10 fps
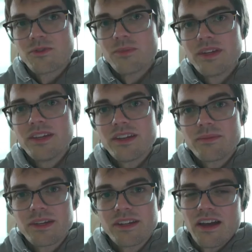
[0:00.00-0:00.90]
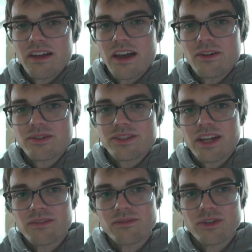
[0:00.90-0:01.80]
me, I mean, I always
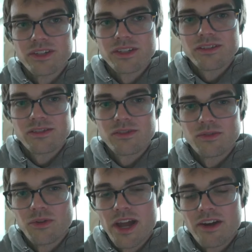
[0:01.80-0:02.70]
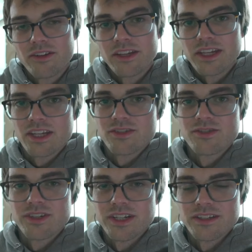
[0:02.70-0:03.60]
kind of look throughout like
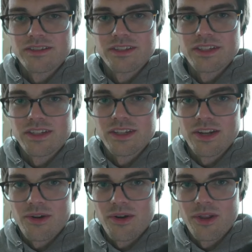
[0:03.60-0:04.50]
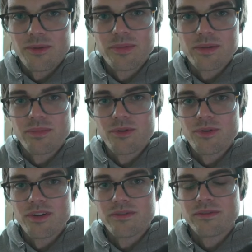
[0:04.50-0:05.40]
history to see, other people
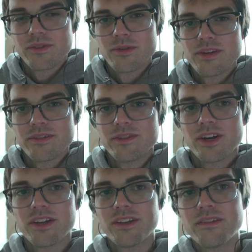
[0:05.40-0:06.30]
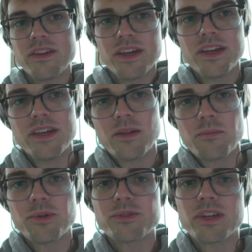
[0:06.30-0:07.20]
who have done
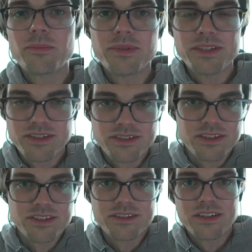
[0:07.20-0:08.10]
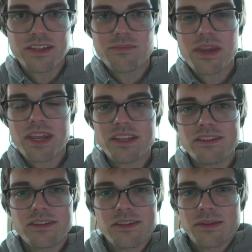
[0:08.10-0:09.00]
built up businesses and made
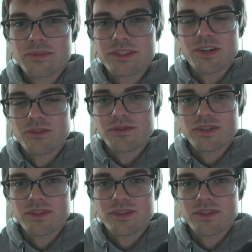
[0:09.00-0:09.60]
themselves,